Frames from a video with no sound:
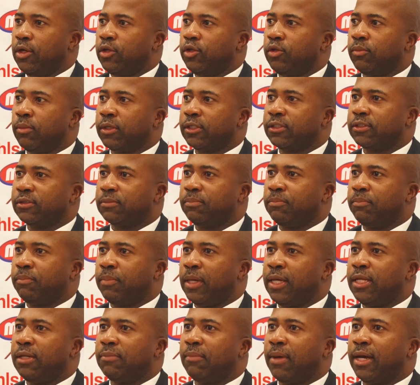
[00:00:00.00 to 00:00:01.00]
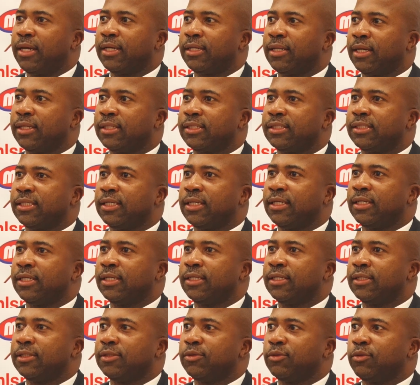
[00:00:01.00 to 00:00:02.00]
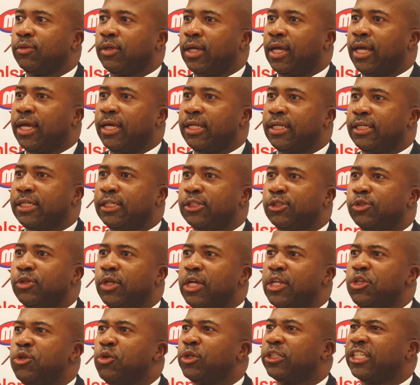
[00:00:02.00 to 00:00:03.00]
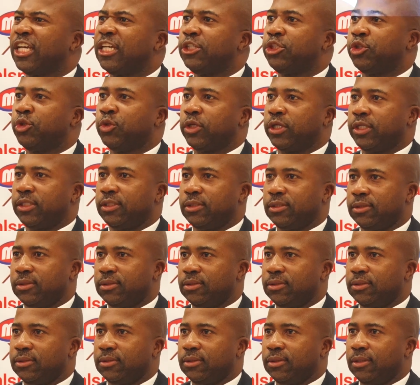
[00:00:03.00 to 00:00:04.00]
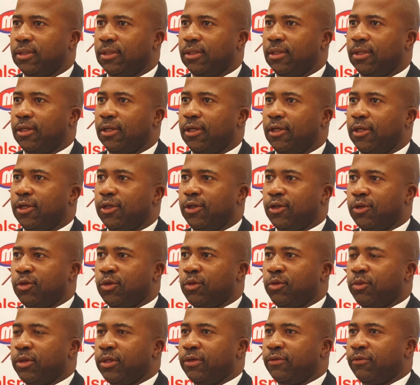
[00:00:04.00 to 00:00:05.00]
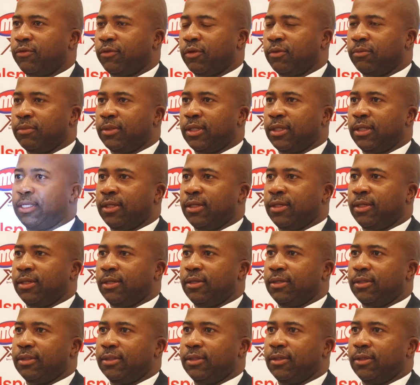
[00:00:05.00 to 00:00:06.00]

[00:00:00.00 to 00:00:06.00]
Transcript: You must bear in mind that we are heading into the new century. You know, we from the